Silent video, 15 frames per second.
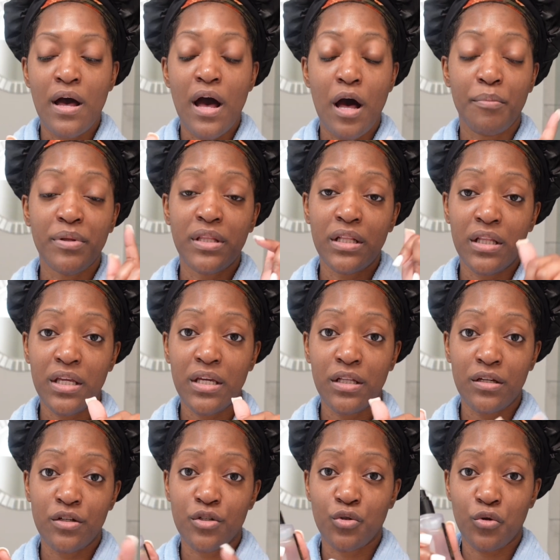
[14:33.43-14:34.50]
I'll put the link in
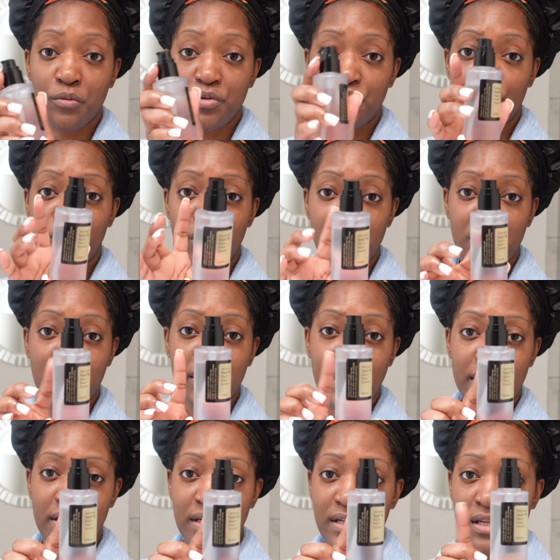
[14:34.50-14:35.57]
the description for this because I
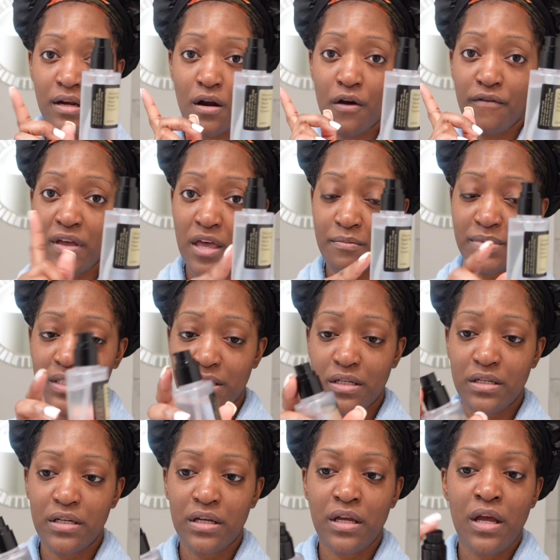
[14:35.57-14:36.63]
did get it off
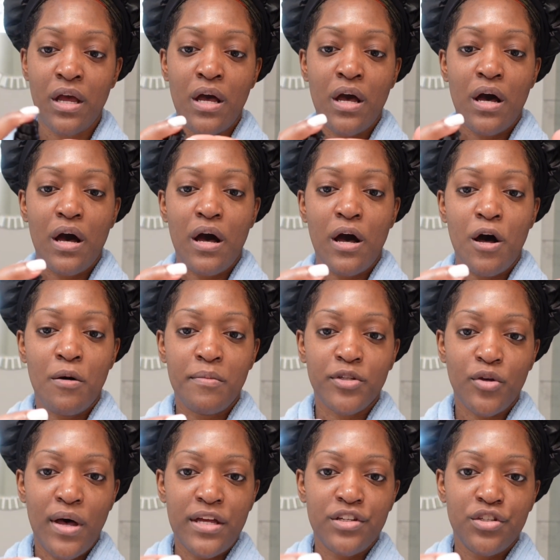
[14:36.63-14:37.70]
Amazon. So
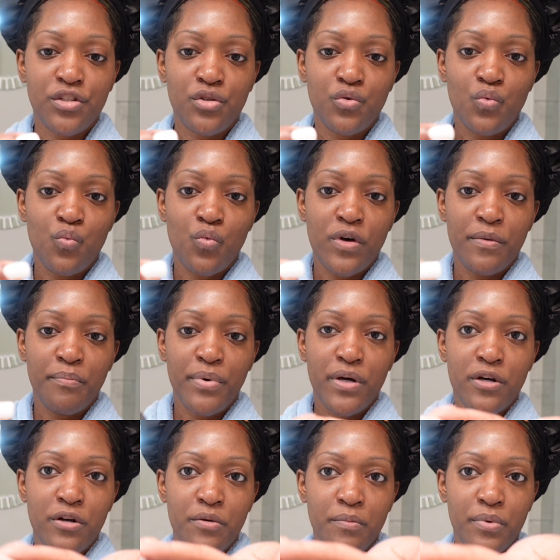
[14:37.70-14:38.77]
I just do one
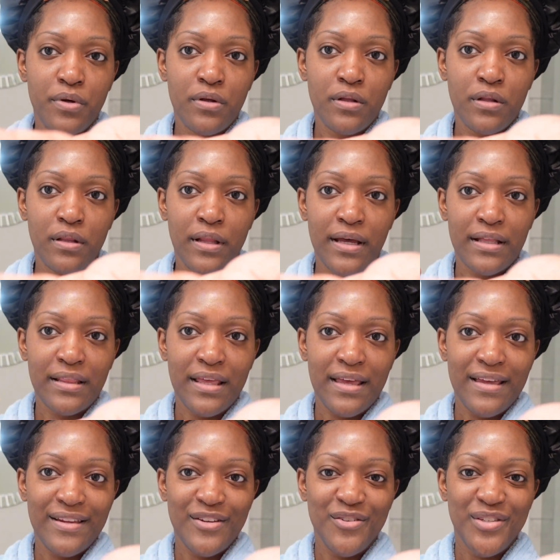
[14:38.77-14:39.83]
pump like
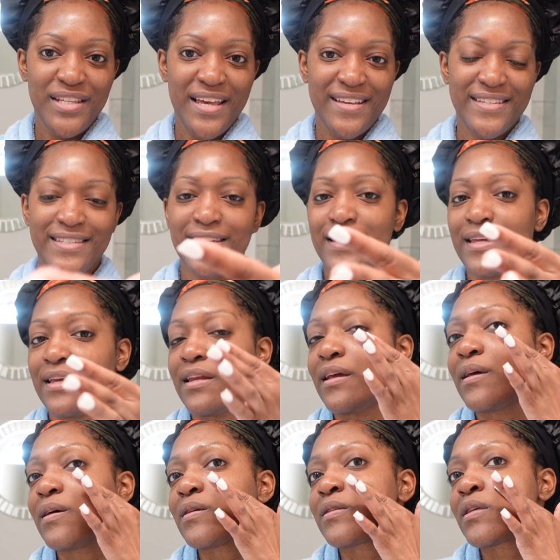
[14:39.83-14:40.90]
that. Do you see how sticky
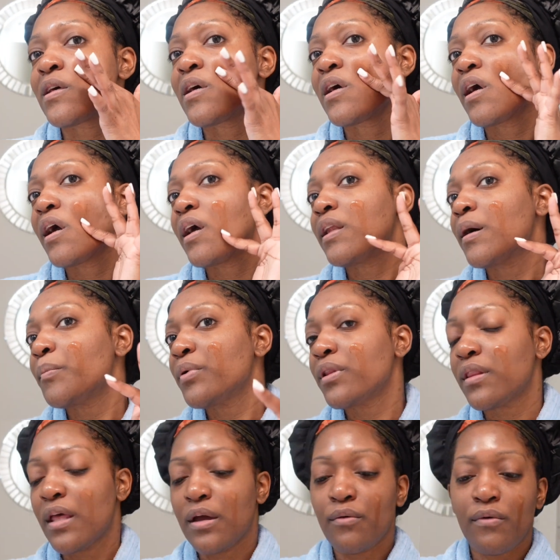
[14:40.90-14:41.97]
it is? And I put
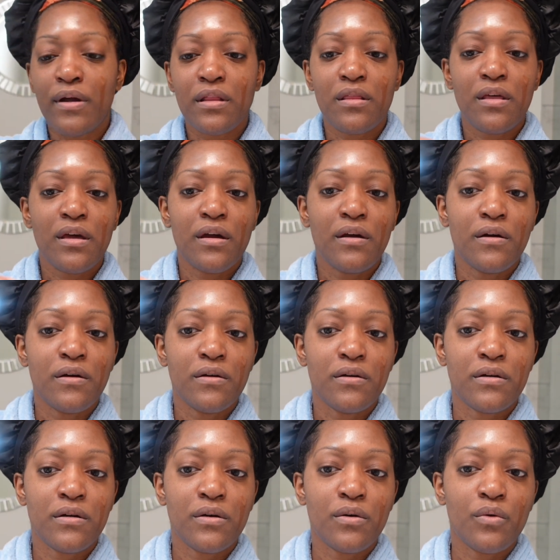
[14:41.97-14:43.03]
that right there.
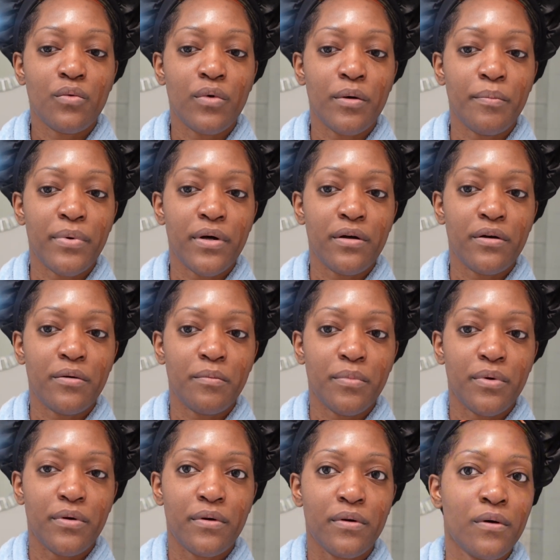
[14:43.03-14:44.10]
One pump
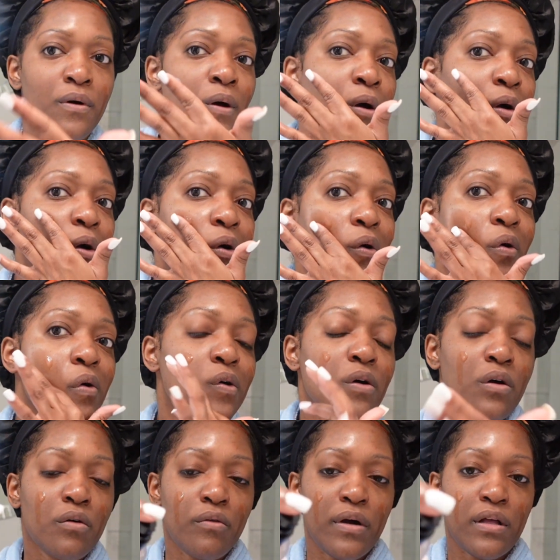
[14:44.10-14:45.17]

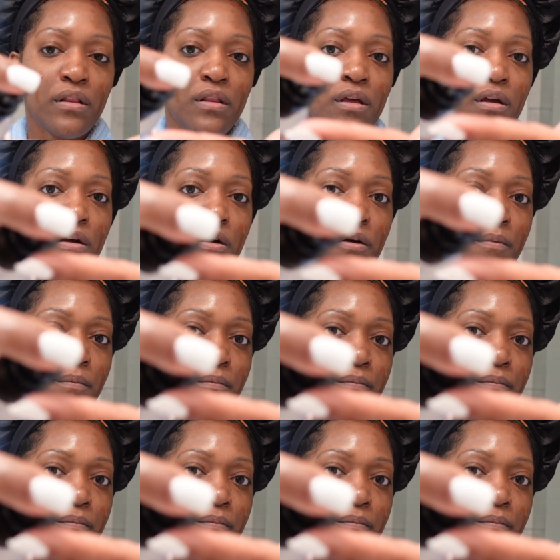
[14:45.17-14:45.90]
right there.